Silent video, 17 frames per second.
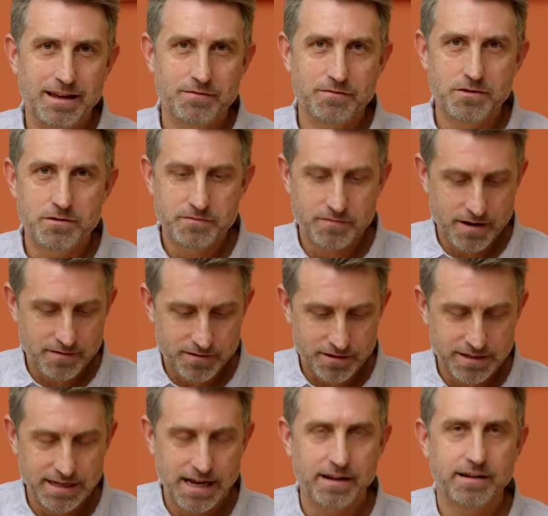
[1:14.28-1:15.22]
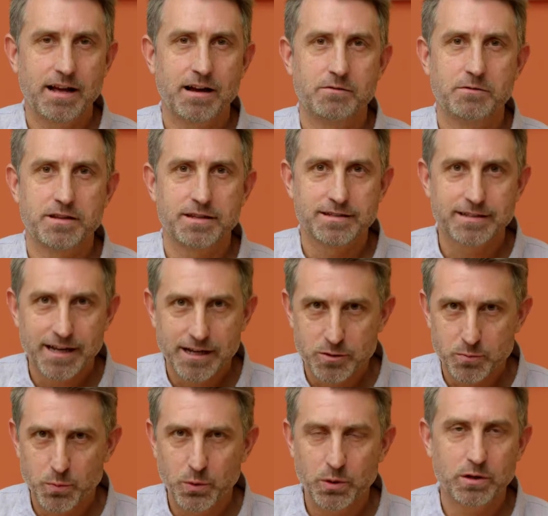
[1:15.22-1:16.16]
If you've ever sat down with a
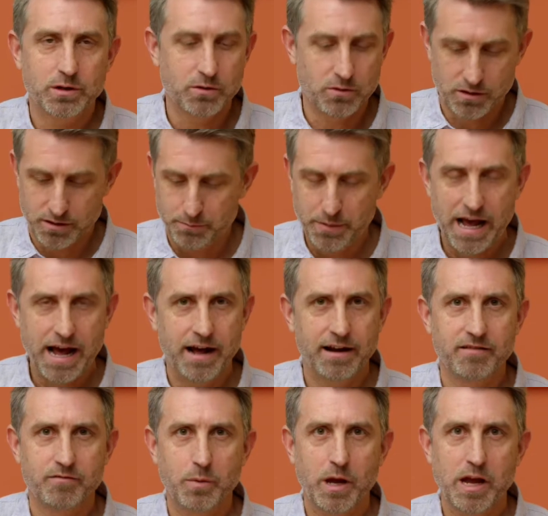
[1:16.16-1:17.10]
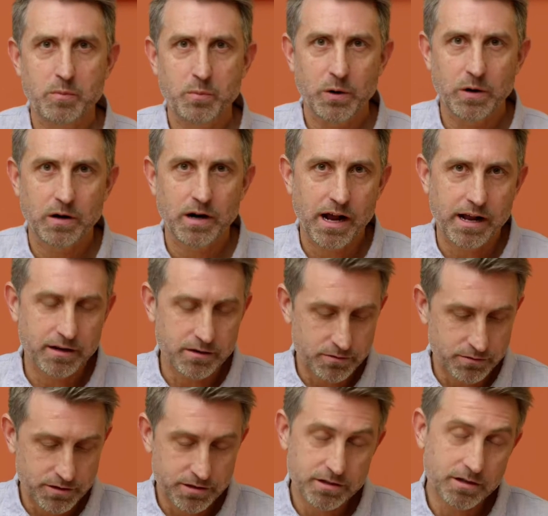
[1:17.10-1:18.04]
sketchbook or a pad of paper and you
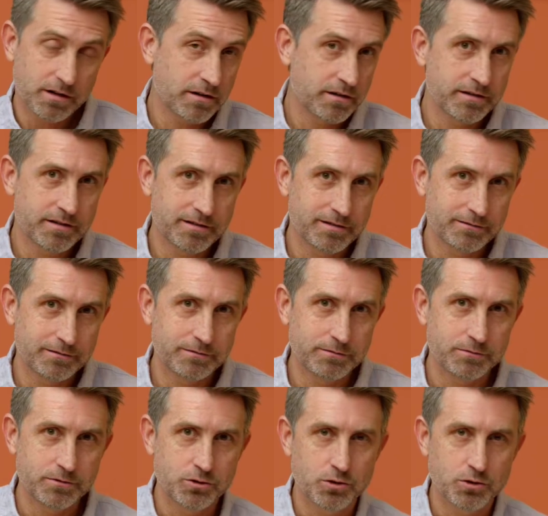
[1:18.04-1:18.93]
start to